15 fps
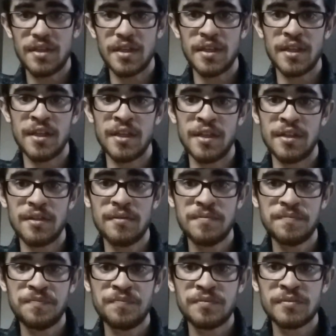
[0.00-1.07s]
And
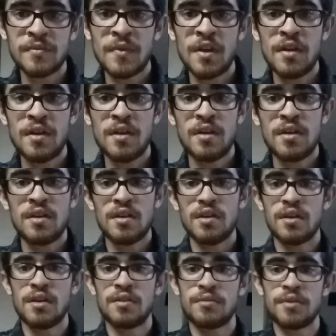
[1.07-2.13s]

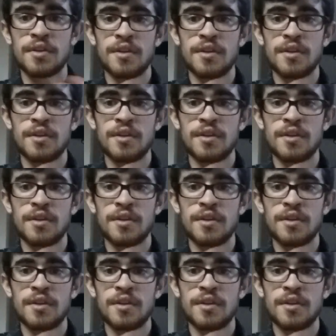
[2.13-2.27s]
we're